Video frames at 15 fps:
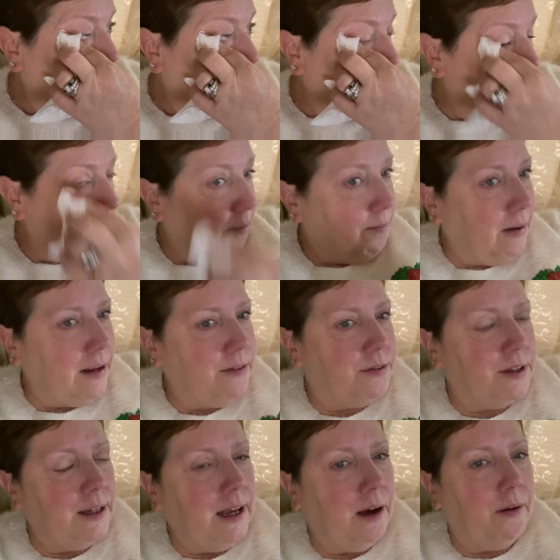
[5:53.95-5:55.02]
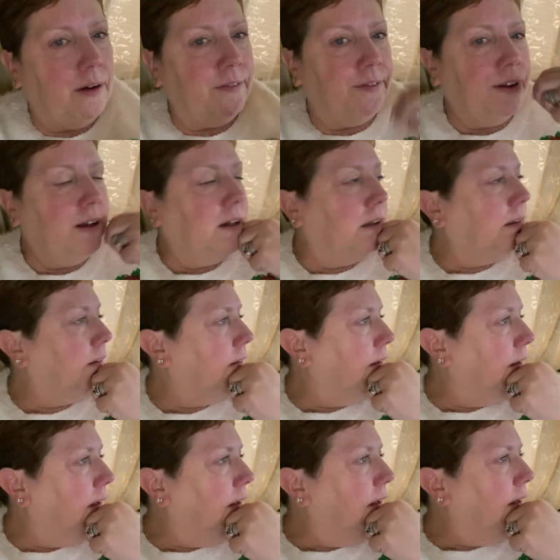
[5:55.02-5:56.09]
might see how I feel
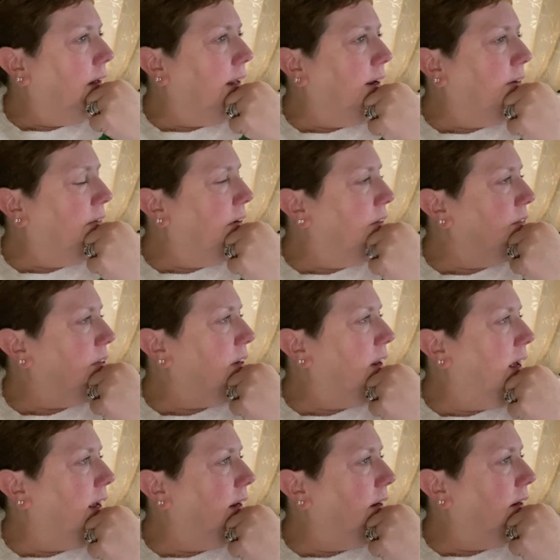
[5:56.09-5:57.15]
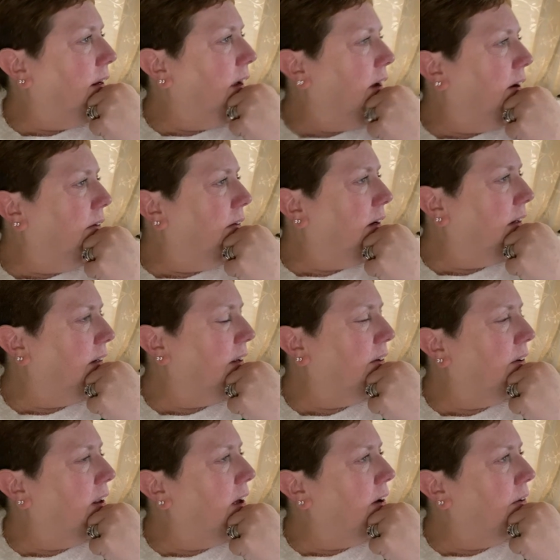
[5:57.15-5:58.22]
later on tonight and go. I
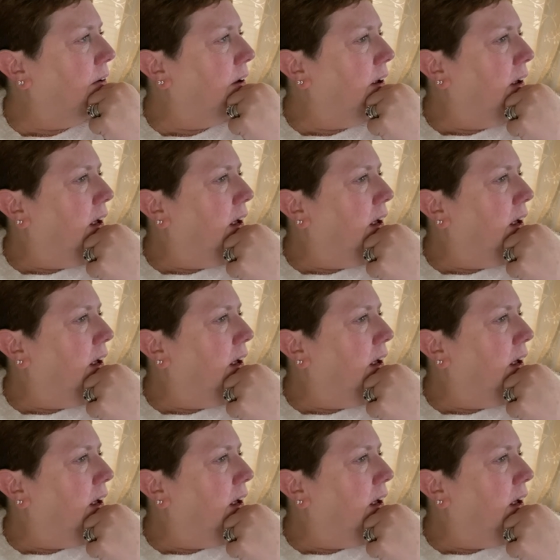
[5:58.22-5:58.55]
don't know.